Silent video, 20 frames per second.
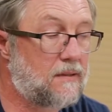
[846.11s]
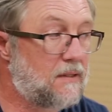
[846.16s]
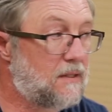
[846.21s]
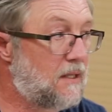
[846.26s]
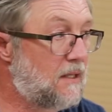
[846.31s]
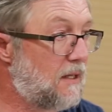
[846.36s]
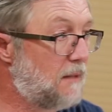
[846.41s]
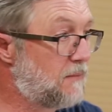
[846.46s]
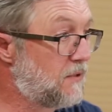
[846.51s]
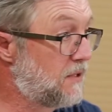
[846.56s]

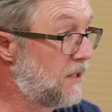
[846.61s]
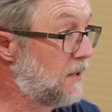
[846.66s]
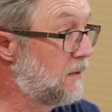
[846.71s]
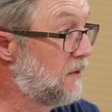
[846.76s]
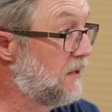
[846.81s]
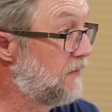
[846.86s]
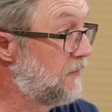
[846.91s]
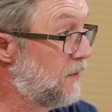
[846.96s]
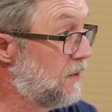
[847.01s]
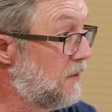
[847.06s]

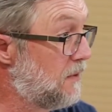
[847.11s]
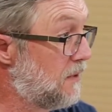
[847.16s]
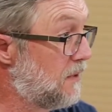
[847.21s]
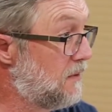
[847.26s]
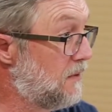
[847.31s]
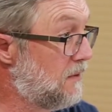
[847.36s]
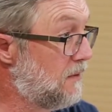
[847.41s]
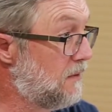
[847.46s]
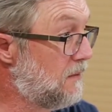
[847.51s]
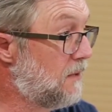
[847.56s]
particularly if you're going to
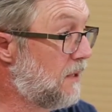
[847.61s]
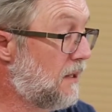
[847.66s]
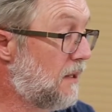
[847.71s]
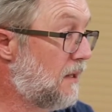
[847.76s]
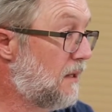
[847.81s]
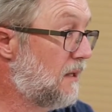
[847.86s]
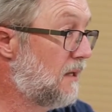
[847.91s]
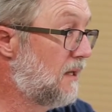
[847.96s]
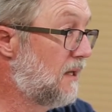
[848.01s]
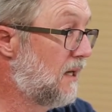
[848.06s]
do
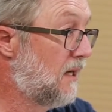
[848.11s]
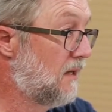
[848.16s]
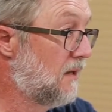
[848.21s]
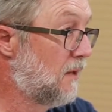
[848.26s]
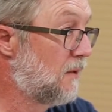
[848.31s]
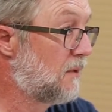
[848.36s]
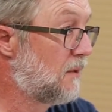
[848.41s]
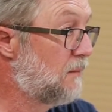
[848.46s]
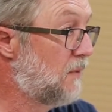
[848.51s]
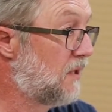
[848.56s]

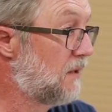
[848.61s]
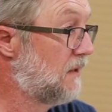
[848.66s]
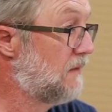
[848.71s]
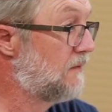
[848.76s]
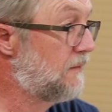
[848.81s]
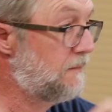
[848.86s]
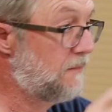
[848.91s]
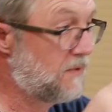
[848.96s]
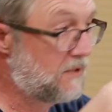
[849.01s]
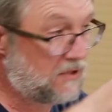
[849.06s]

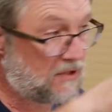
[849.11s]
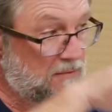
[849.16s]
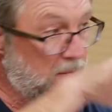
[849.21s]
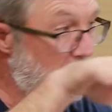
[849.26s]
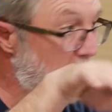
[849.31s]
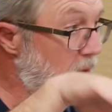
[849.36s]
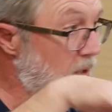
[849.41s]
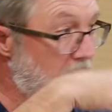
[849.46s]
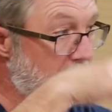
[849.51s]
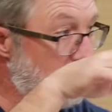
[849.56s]
locomotive
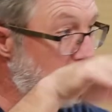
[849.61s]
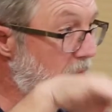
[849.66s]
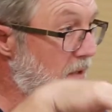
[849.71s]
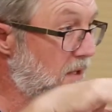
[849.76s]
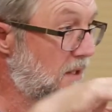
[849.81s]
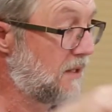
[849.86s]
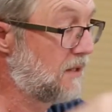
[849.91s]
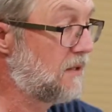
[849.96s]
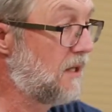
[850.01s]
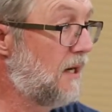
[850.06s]
smoke
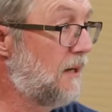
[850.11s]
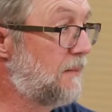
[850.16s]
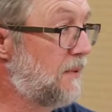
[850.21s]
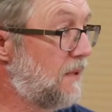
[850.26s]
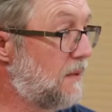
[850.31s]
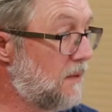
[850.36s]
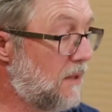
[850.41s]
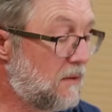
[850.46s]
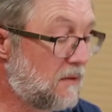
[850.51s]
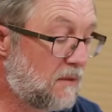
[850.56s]
on the top of
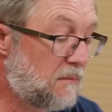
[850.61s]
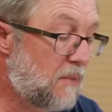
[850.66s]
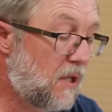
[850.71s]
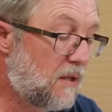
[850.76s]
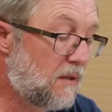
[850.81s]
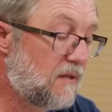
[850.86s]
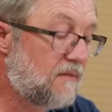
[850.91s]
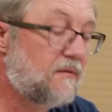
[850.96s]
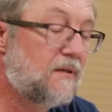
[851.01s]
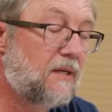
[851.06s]
the
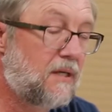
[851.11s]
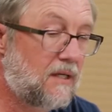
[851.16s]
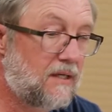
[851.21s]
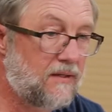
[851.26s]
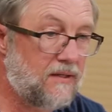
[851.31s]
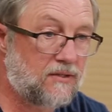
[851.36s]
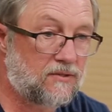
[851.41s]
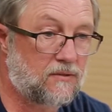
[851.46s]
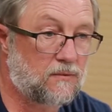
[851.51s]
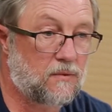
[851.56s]
locomotive.
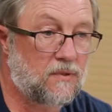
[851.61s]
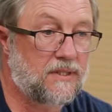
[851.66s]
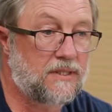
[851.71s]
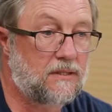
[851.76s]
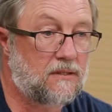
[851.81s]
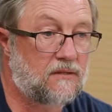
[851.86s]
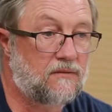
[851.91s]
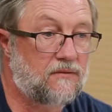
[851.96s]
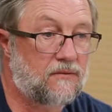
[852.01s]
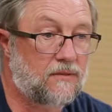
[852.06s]
These are really
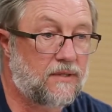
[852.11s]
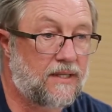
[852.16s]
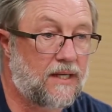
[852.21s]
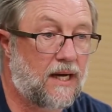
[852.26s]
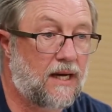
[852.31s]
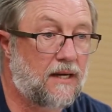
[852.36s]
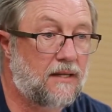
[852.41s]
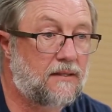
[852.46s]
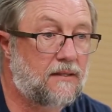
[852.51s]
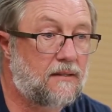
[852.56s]
good for
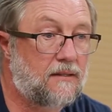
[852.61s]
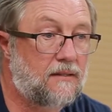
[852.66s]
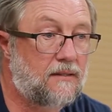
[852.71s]
that.